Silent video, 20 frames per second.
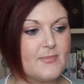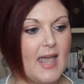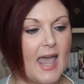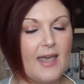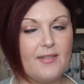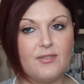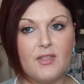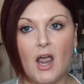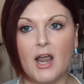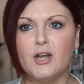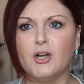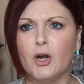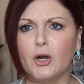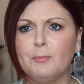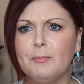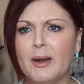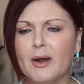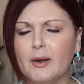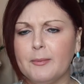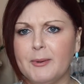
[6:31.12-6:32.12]

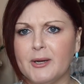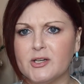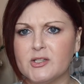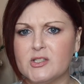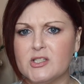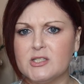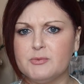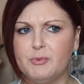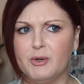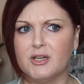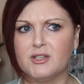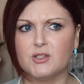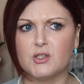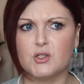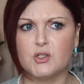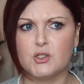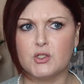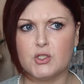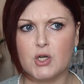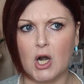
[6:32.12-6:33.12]
Mary Pearson's
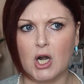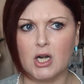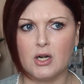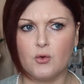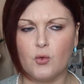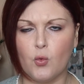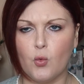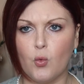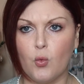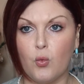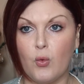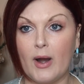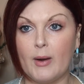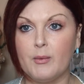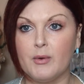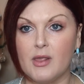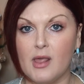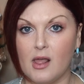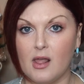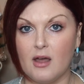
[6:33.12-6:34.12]
books start right
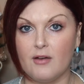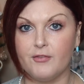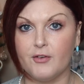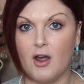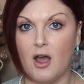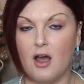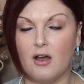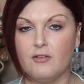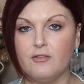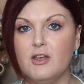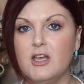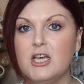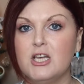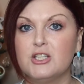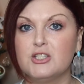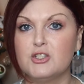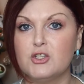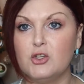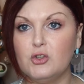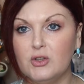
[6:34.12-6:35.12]
where they left off.
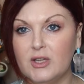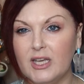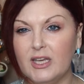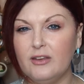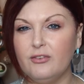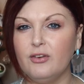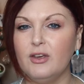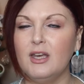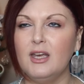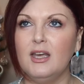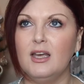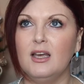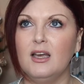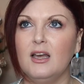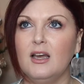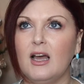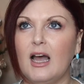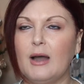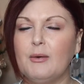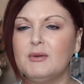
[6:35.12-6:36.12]
So you leave,
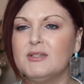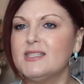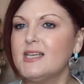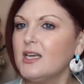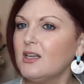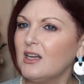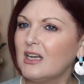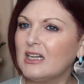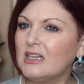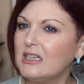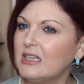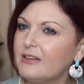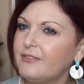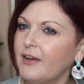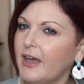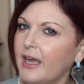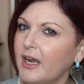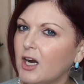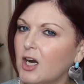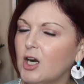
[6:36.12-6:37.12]
I wouldn't say on a
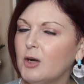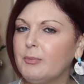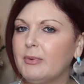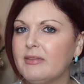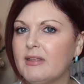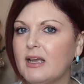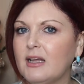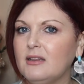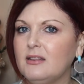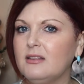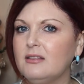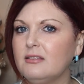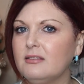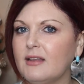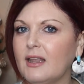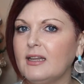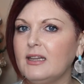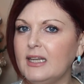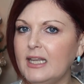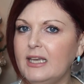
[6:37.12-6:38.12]
cliffhanger, but they
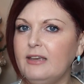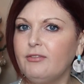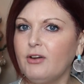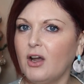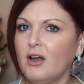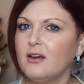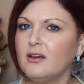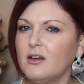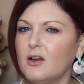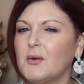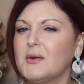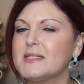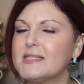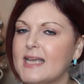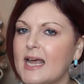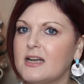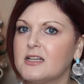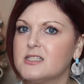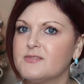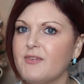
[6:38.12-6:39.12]
leave on, a
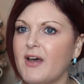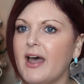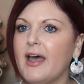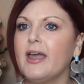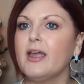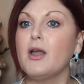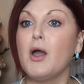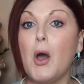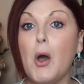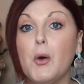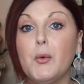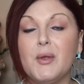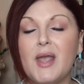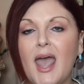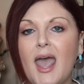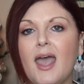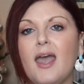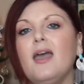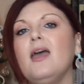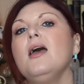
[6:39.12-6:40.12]
satisfying, oh
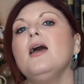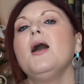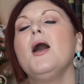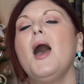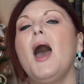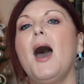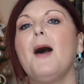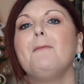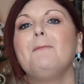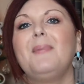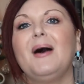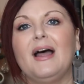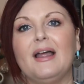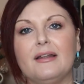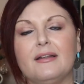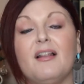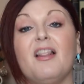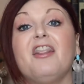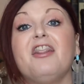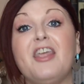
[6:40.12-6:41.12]
yay.
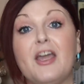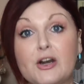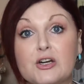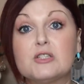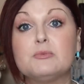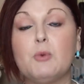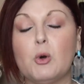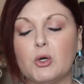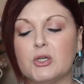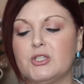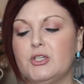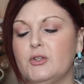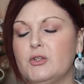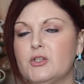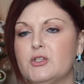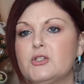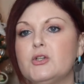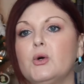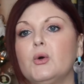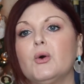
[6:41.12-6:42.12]
But there's more to
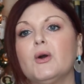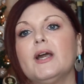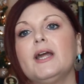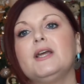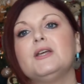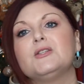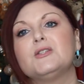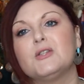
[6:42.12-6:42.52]
the story.